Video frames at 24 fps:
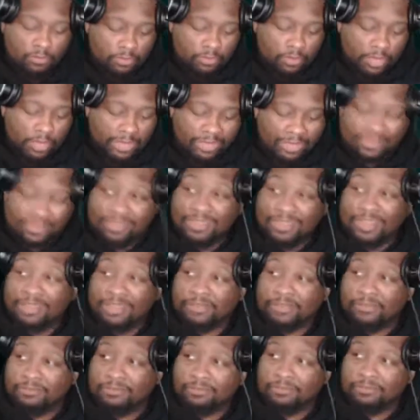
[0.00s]
I think
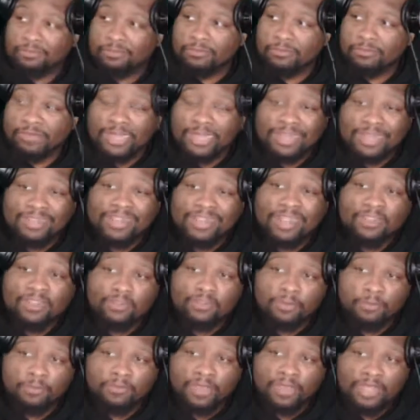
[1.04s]
like that
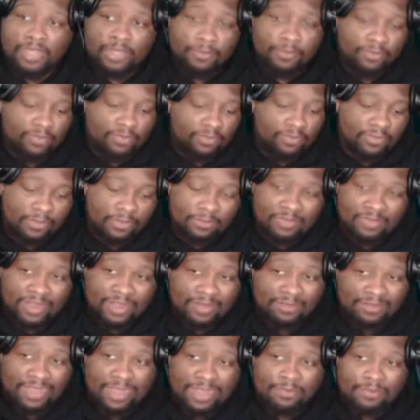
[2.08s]
sometimes, and
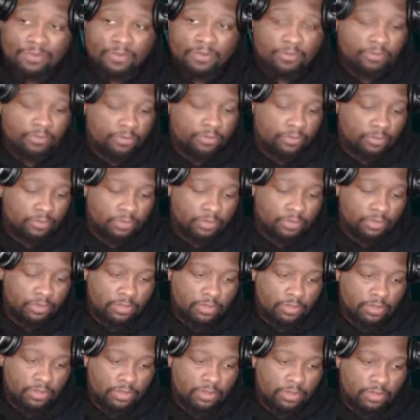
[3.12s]
sometimes I even
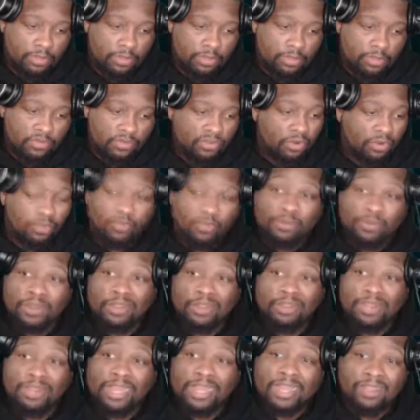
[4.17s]
don't
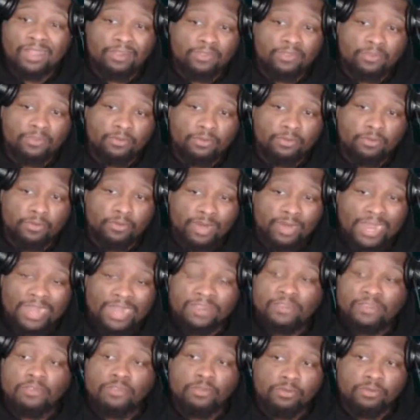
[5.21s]
realize what I
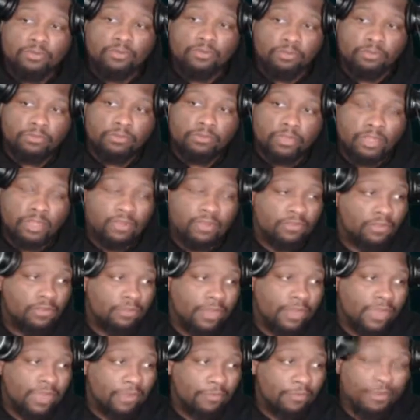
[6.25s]
do until
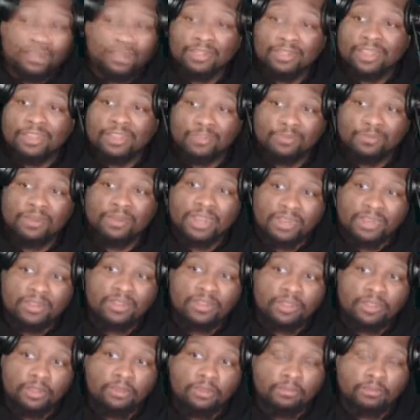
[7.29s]
I realize what I did.